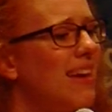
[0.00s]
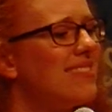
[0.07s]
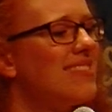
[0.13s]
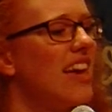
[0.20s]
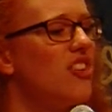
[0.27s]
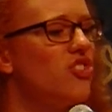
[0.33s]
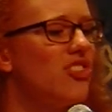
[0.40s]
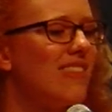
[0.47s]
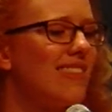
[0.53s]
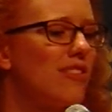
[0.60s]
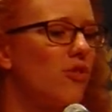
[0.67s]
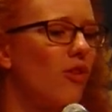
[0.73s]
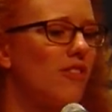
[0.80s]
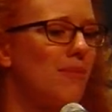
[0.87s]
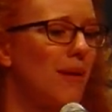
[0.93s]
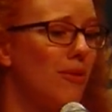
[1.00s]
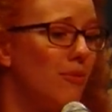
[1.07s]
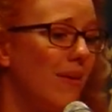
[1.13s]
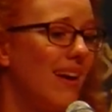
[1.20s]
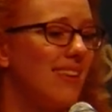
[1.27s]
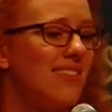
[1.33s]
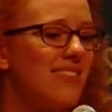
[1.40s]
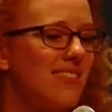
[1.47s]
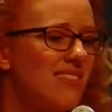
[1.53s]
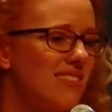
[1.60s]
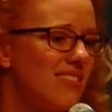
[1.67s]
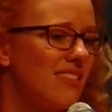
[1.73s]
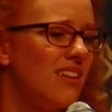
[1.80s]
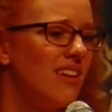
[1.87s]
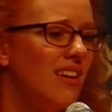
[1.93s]
intentions towards my
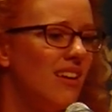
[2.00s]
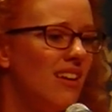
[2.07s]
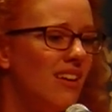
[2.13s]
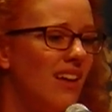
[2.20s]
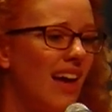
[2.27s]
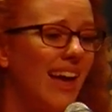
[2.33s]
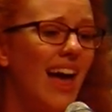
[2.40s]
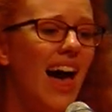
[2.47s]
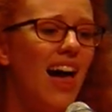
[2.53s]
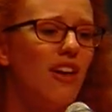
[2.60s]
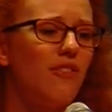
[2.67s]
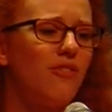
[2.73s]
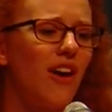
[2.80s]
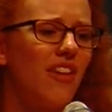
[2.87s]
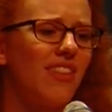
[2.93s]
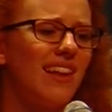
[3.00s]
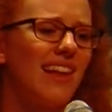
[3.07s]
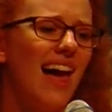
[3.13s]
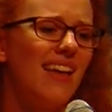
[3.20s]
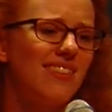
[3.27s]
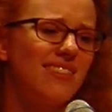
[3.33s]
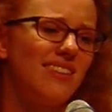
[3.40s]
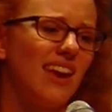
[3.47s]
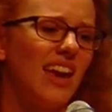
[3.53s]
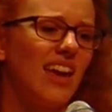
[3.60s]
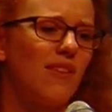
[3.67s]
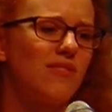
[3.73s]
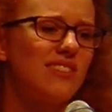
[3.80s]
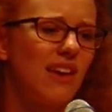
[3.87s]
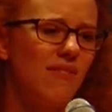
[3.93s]
wrists. I have, on the last
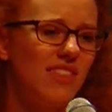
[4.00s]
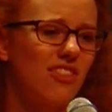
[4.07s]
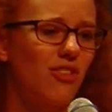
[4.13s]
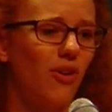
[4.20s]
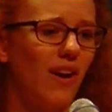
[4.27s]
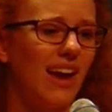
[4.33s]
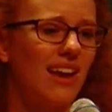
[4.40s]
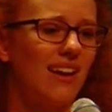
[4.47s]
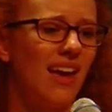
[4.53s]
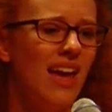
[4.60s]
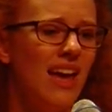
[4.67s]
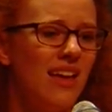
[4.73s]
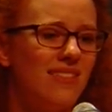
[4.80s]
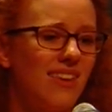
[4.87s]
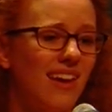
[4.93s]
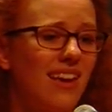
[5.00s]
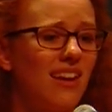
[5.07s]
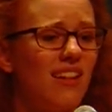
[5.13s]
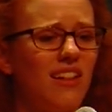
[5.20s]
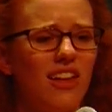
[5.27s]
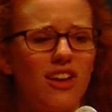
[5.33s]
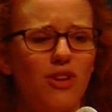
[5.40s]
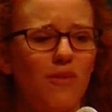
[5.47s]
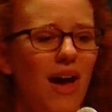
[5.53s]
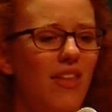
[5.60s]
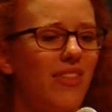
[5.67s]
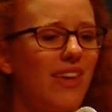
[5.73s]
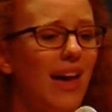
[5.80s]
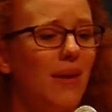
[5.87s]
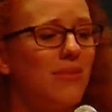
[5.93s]
day of seventh grade, taken a look
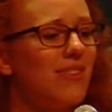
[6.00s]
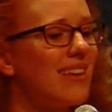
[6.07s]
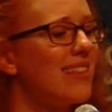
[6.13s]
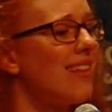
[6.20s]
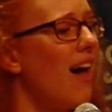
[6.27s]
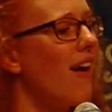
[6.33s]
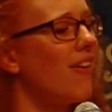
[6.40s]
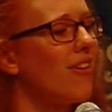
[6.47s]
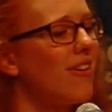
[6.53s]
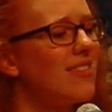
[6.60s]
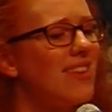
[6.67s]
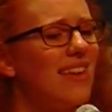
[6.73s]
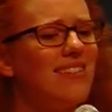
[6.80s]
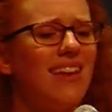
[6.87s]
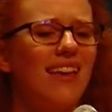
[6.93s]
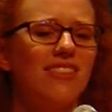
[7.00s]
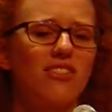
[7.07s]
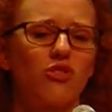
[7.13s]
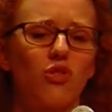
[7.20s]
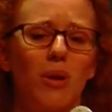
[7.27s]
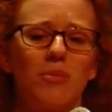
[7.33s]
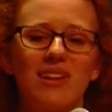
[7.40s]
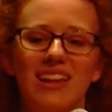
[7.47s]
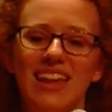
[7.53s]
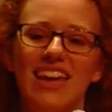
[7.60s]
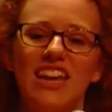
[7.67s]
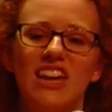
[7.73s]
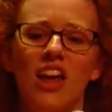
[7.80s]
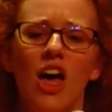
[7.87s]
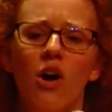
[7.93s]
around the empty lockers and desk rubbed
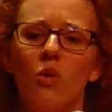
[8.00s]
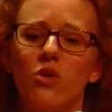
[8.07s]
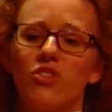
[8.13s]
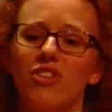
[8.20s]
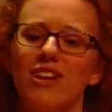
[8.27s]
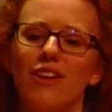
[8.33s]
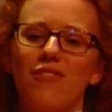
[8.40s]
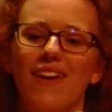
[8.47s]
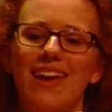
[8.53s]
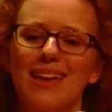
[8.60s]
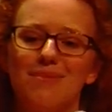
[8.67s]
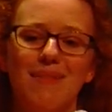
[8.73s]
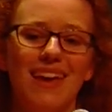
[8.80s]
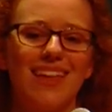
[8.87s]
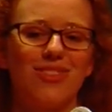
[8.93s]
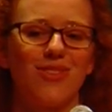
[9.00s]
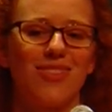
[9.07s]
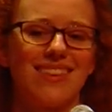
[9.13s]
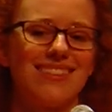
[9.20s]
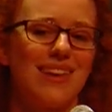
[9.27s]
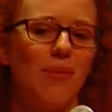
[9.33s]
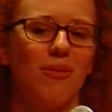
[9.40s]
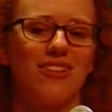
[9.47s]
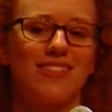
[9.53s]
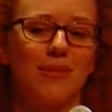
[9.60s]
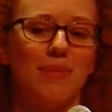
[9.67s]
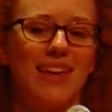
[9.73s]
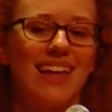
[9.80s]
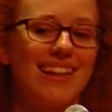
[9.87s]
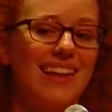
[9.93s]
clean, wondering if I could make it through the summer
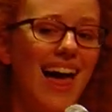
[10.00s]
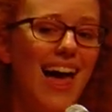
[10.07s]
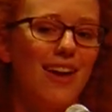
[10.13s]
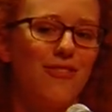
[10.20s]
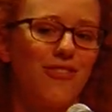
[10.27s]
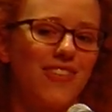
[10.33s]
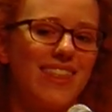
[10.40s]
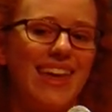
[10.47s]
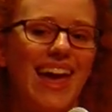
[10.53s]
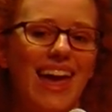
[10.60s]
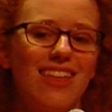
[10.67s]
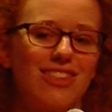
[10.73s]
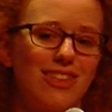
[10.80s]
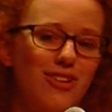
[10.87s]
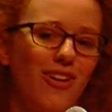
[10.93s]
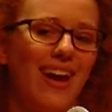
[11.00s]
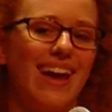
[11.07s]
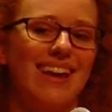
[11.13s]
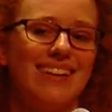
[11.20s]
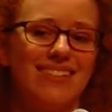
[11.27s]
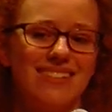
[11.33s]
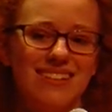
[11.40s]
to be alive for the eighth grade.